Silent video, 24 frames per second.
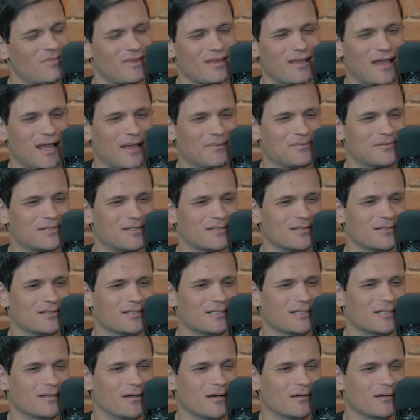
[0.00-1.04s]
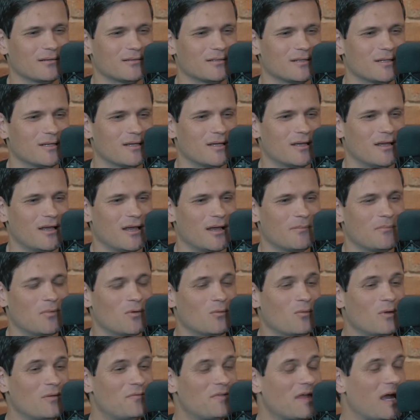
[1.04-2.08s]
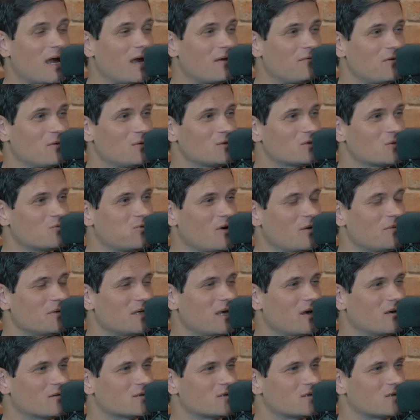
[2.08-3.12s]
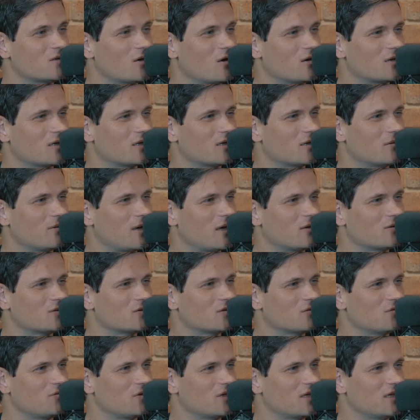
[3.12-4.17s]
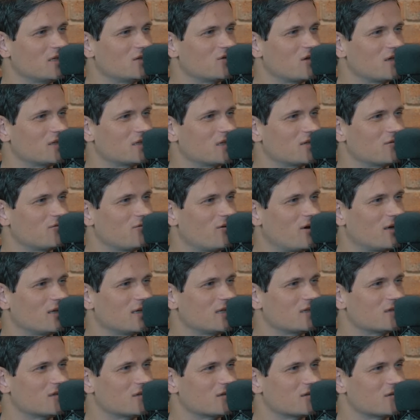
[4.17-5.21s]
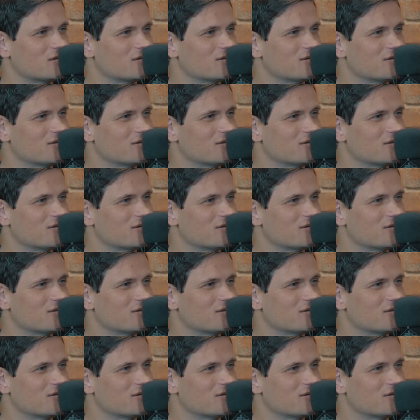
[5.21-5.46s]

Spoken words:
Absolutely not. But with that, I think we should probably get on to talking about something interesting for our listeners.